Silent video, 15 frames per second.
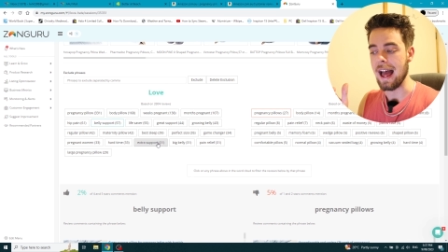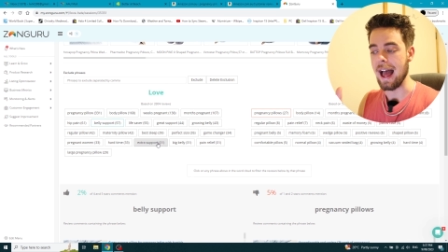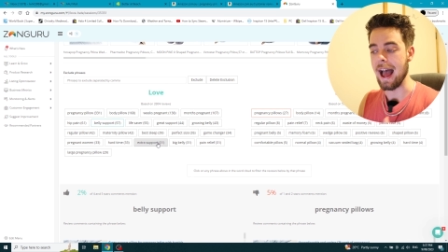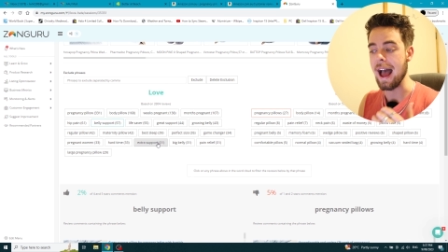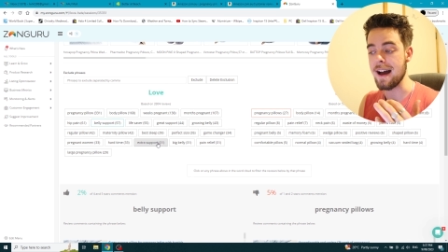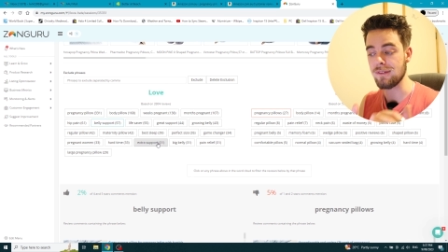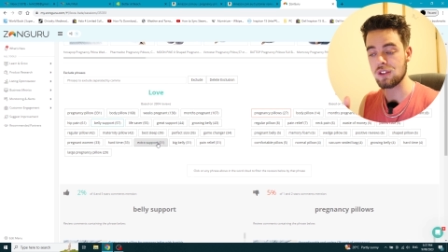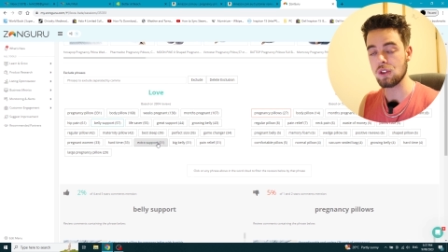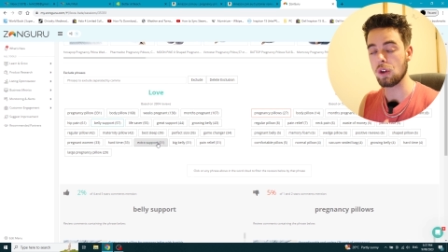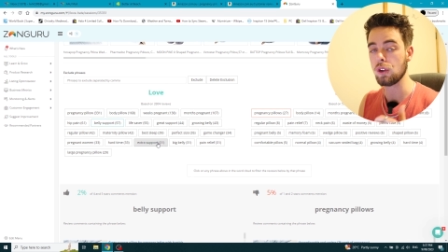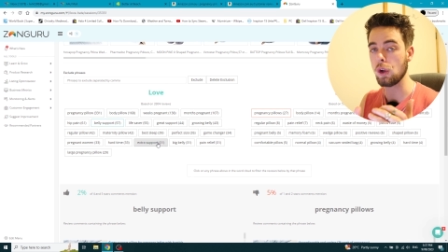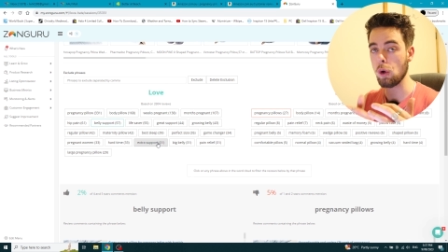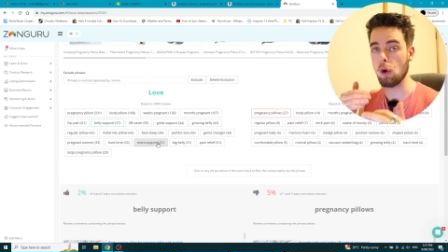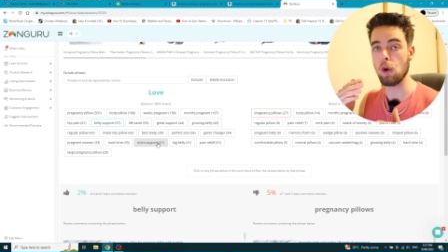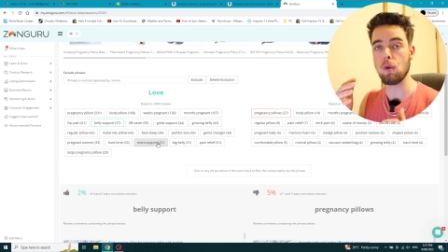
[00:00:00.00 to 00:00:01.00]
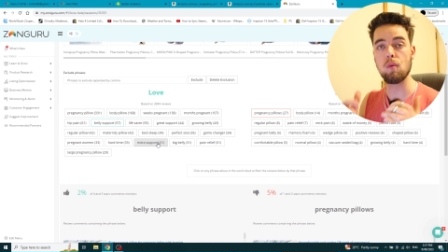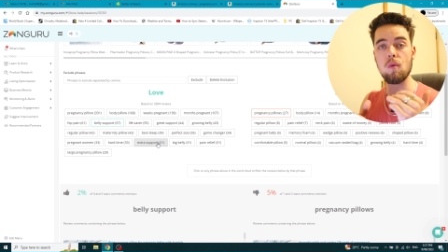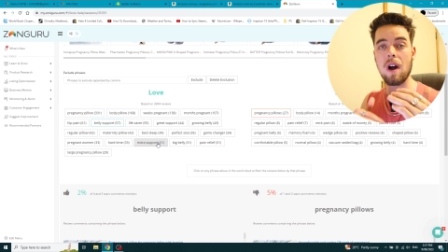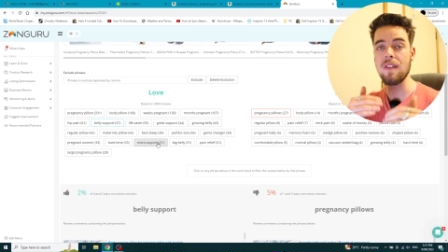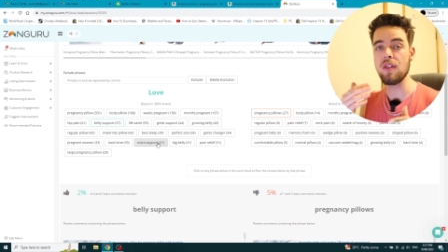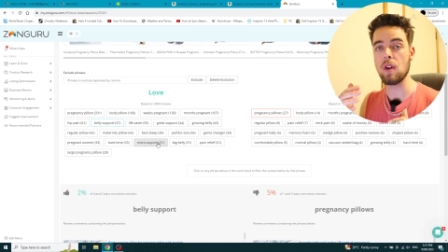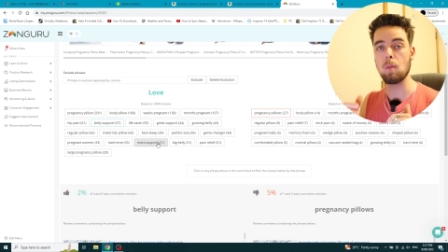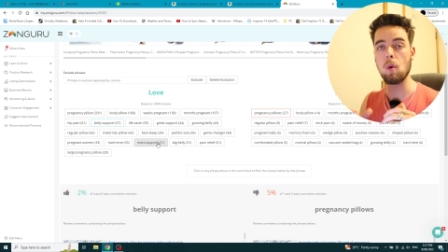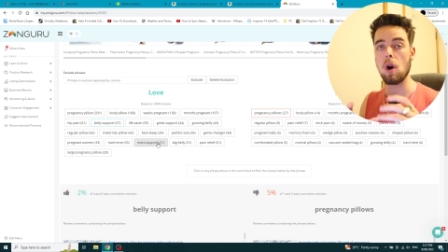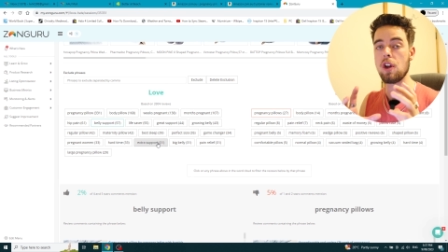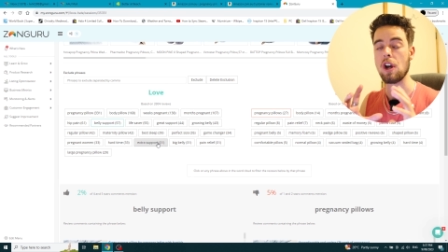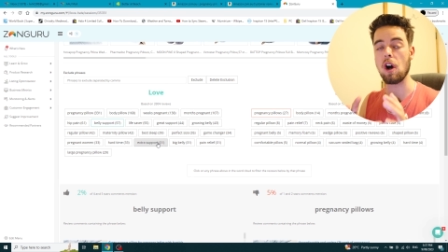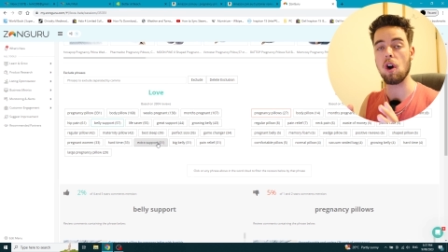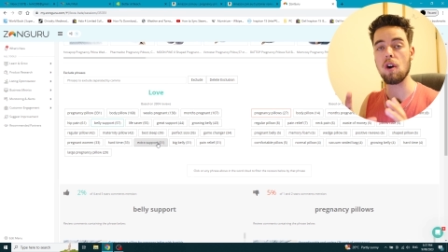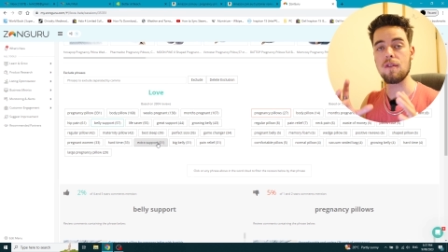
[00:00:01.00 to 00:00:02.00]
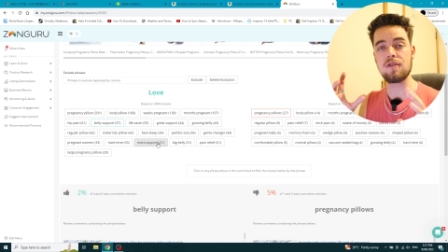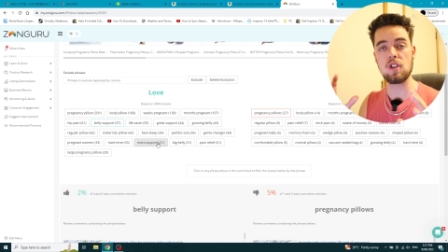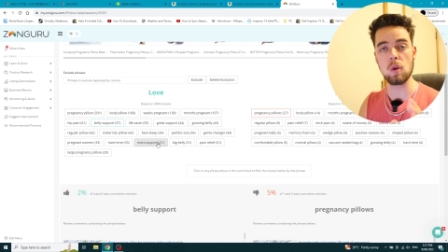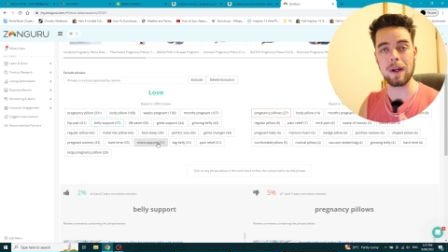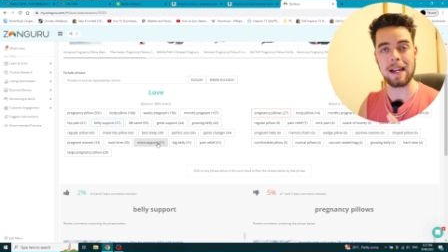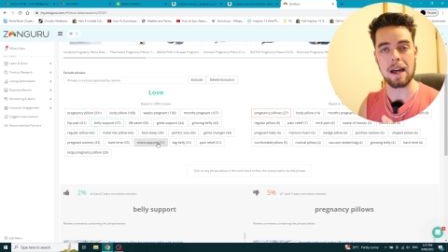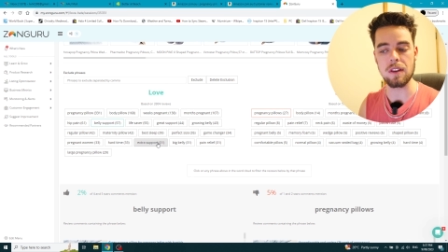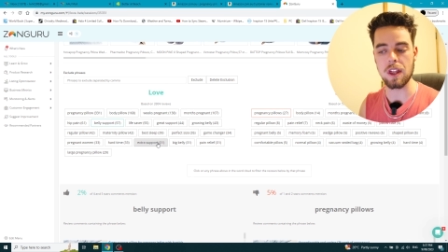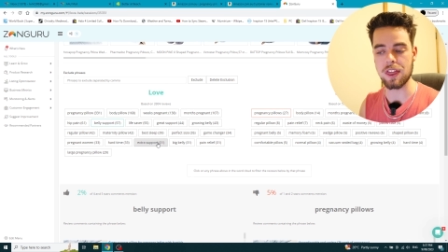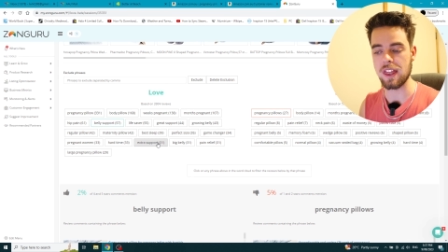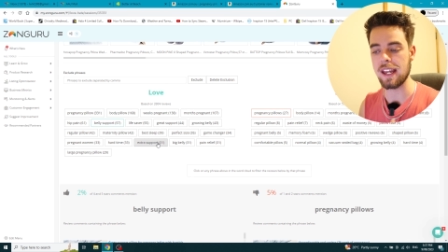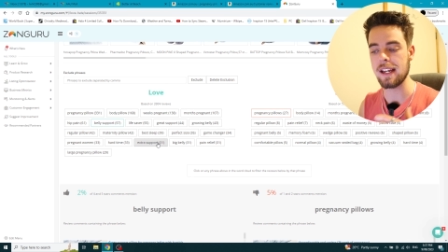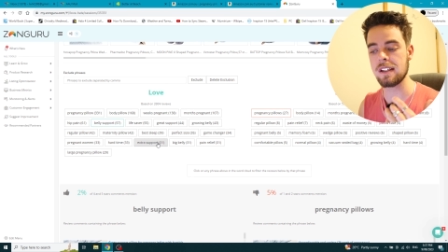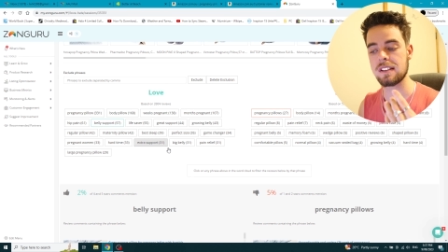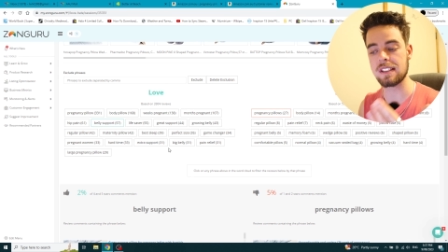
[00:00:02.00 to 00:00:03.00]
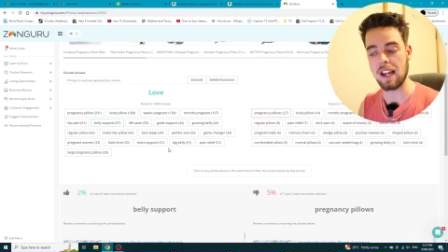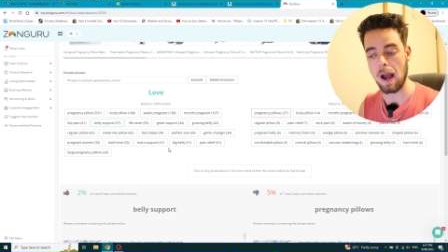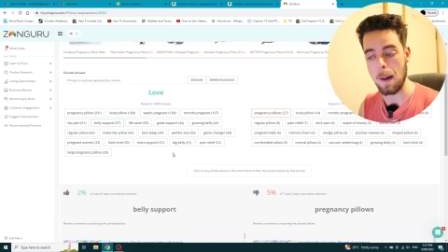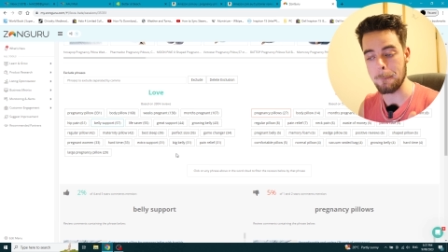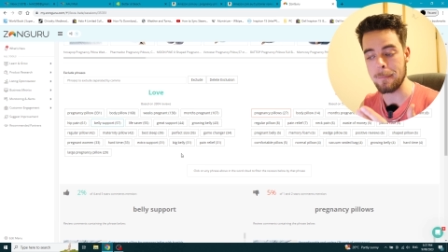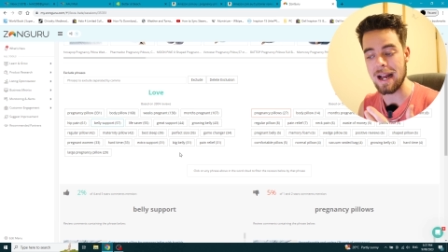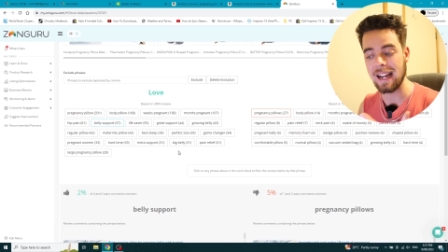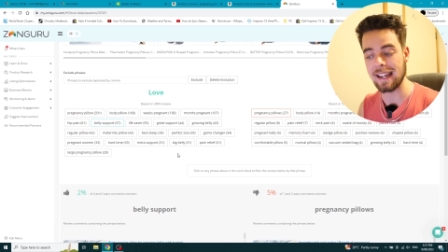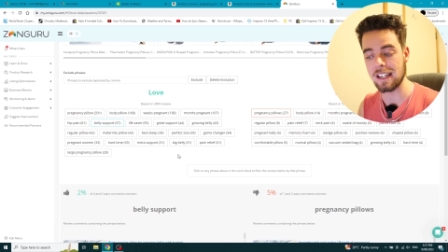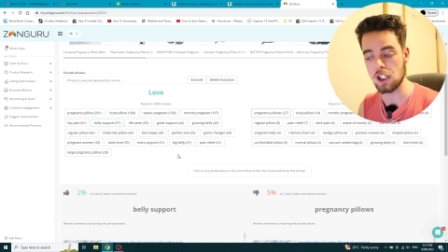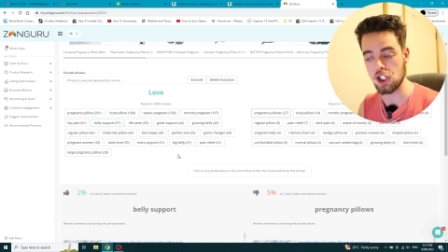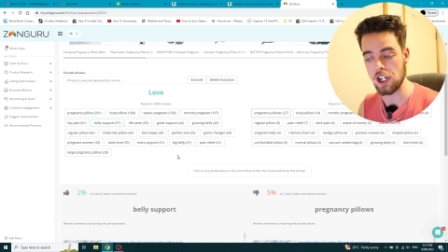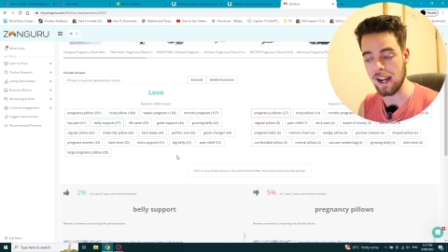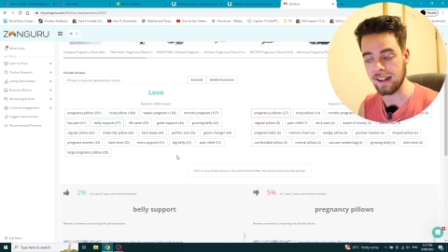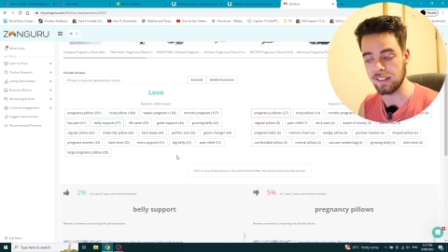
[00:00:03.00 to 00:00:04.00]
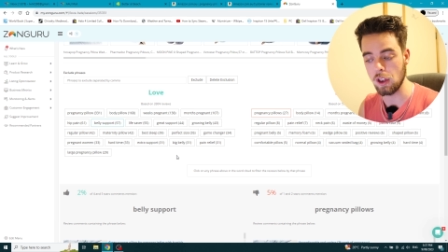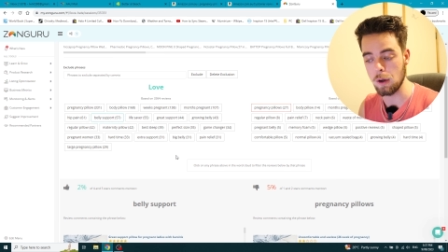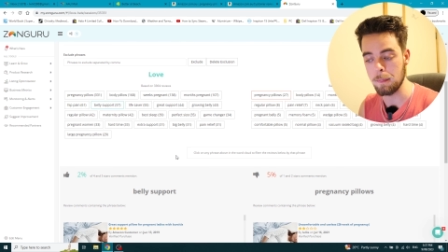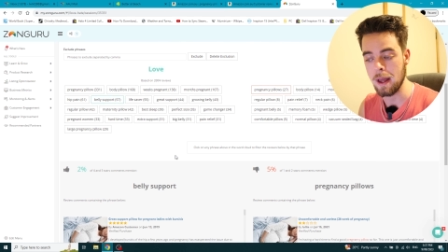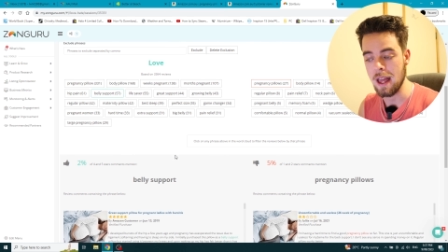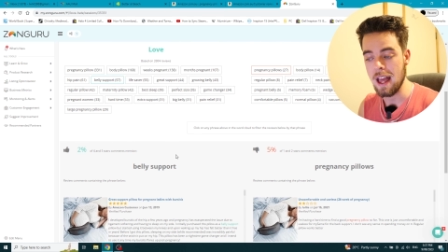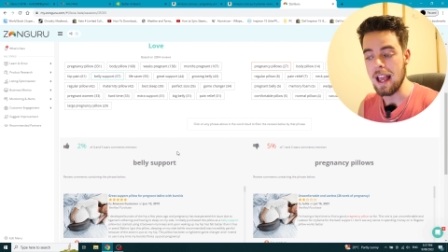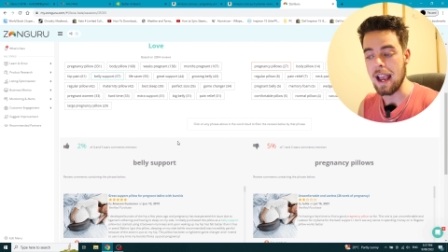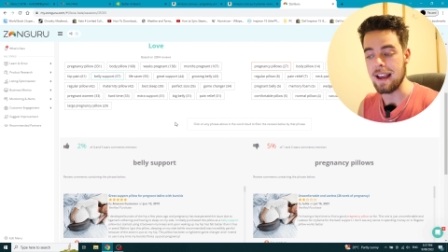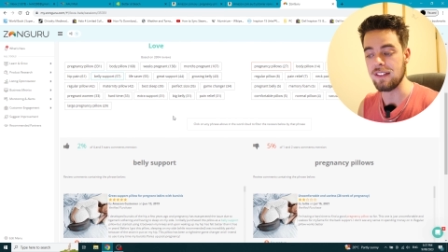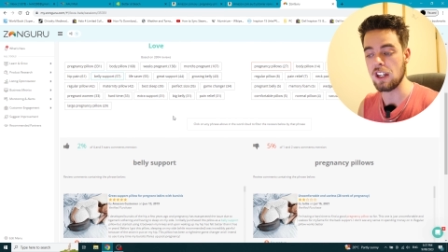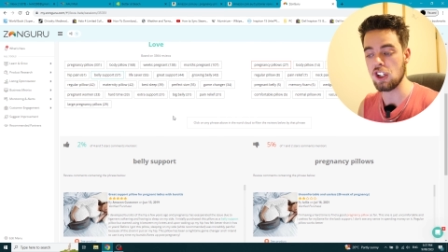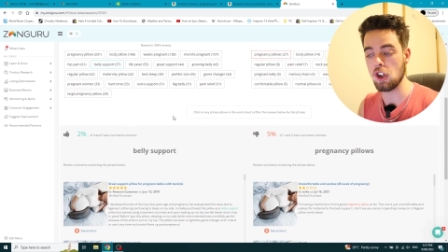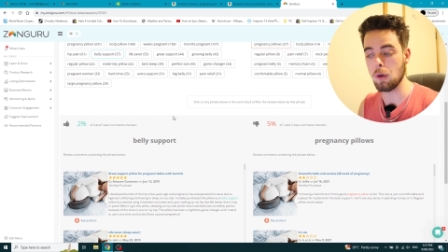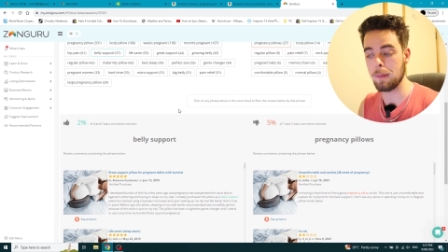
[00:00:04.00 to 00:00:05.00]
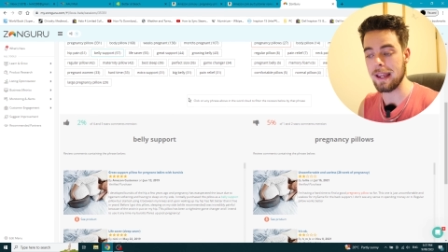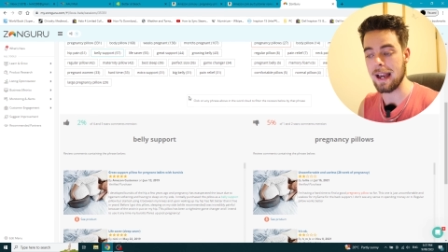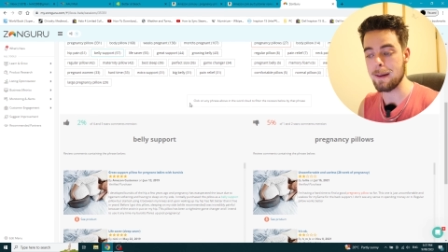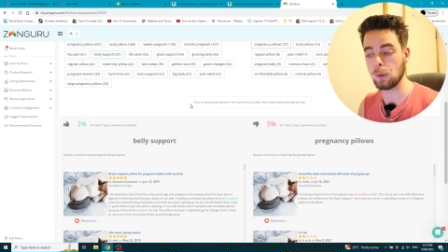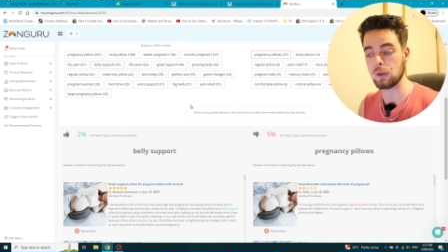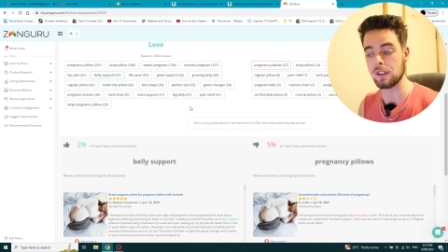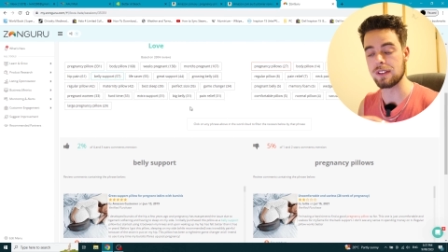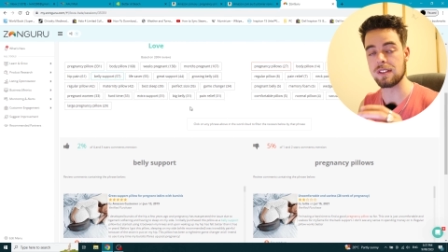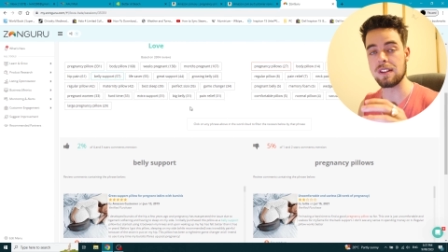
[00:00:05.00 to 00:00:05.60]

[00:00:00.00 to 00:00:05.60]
have Zonguru run them while you're off doing other things, come back and check them, and then you'll be able to